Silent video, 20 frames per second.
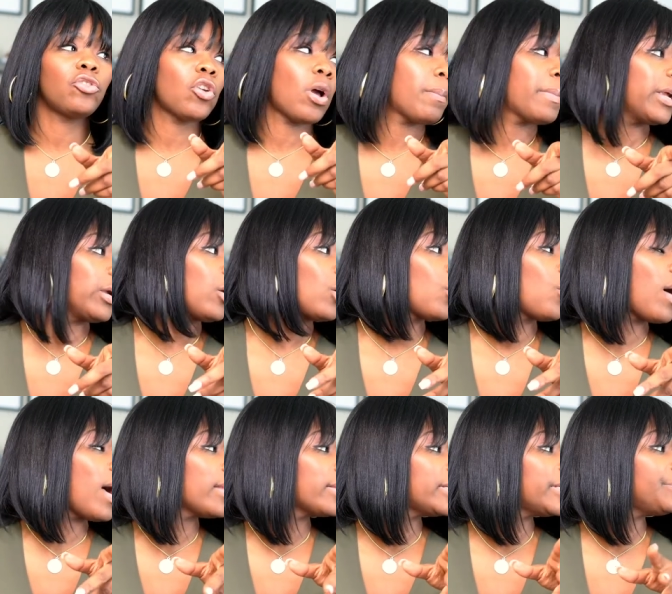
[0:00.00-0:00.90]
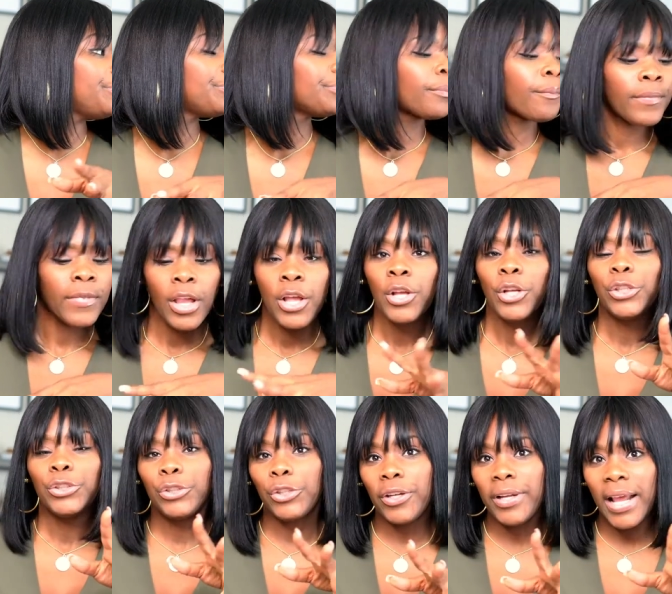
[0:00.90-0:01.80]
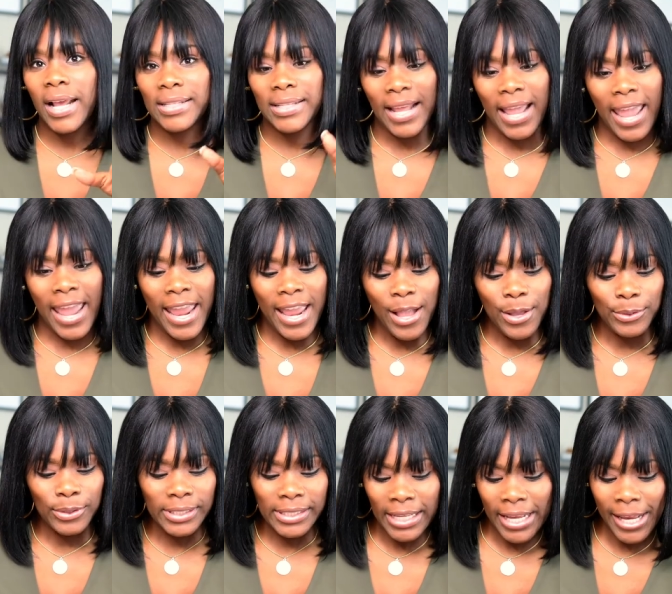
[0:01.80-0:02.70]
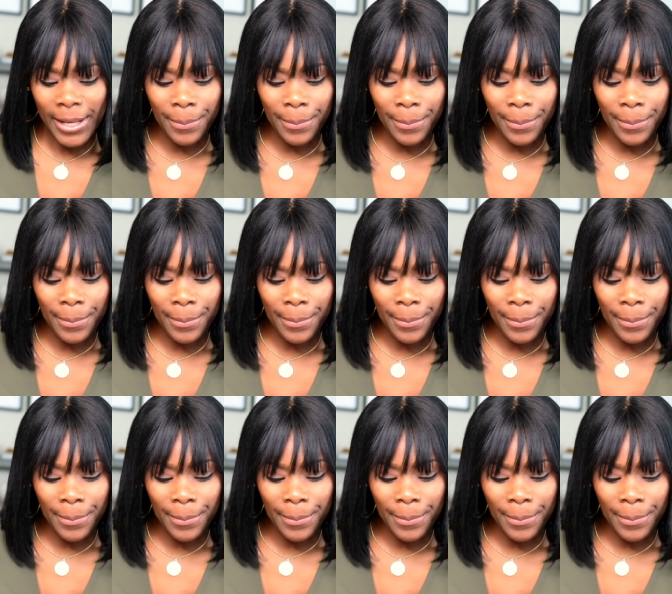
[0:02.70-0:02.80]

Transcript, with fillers: You know I'm big on quality. So yes, ALC